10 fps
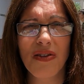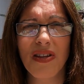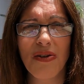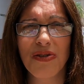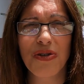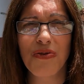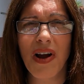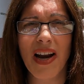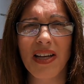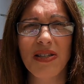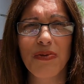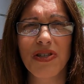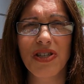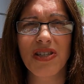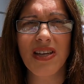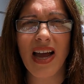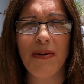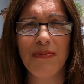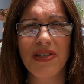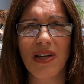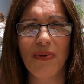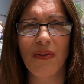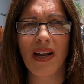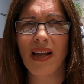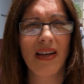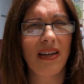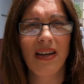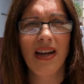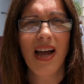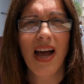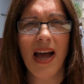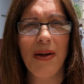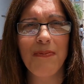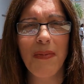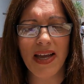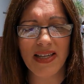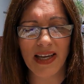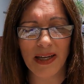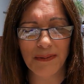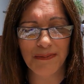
those two relics was just absolutely amazing.